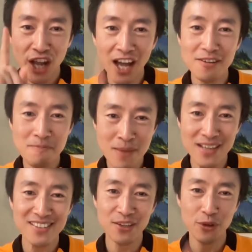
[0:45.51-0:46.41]
not
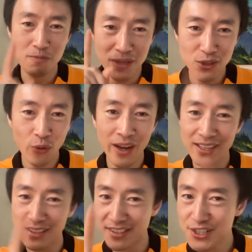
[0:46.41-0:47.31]
messing with
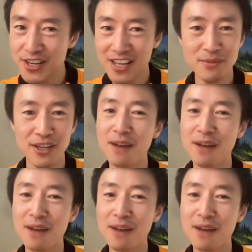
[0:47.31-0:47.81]
Bitcoin, Ethereum.